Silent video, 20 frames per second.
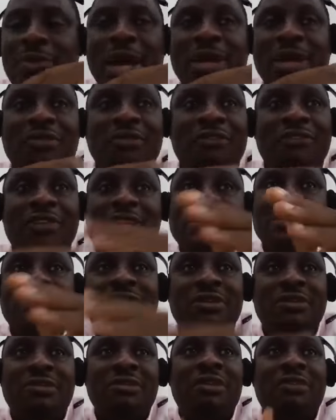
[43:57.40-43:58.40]
had to fix it
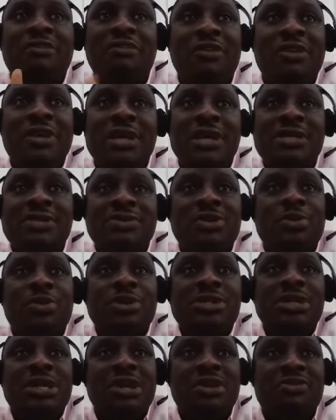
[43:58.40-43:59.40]
for 3 or 4 years. It
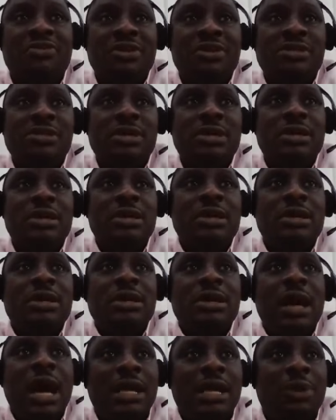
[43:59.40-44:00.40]
wasn't increased.
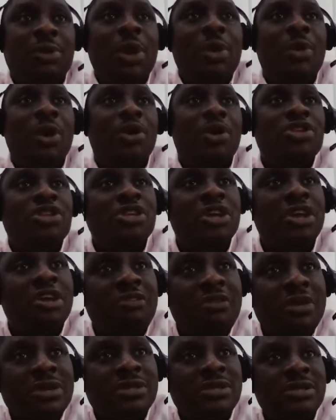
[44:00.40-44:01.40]
And then when we're going to
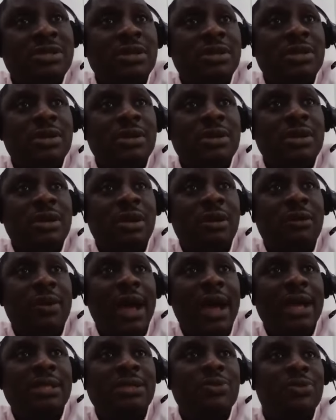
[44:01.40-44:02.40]
increase,
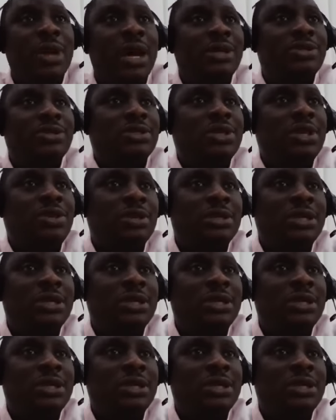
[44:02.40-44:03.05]
right, we had to say, no,